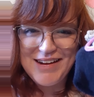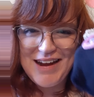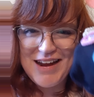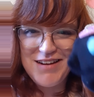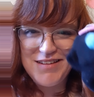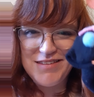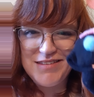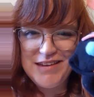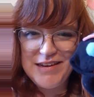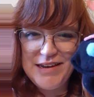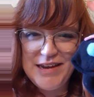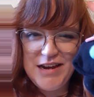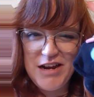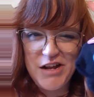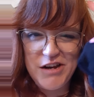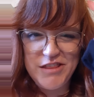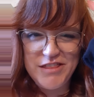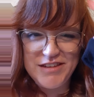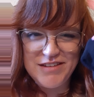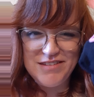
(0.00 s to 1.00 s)
kind of sticking
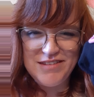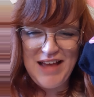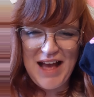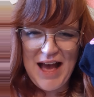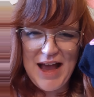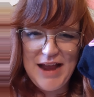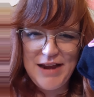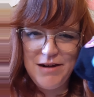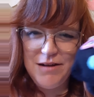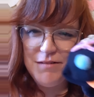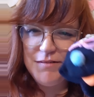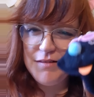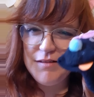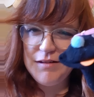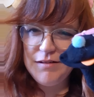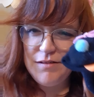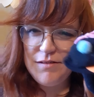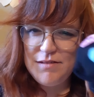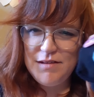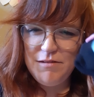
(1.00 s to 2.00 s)
out on the side,
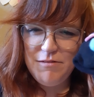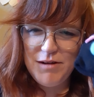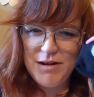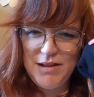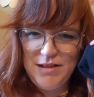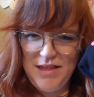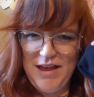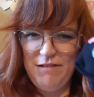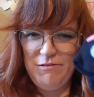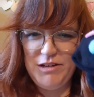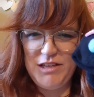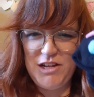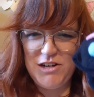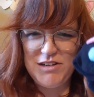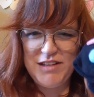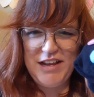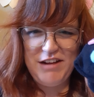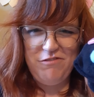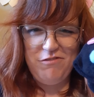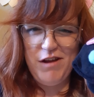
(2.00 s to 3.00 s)
let's see what that would
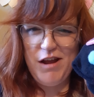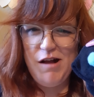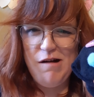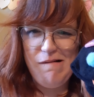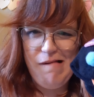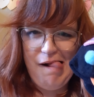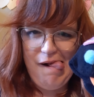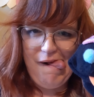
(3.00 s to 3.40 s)
look like for you.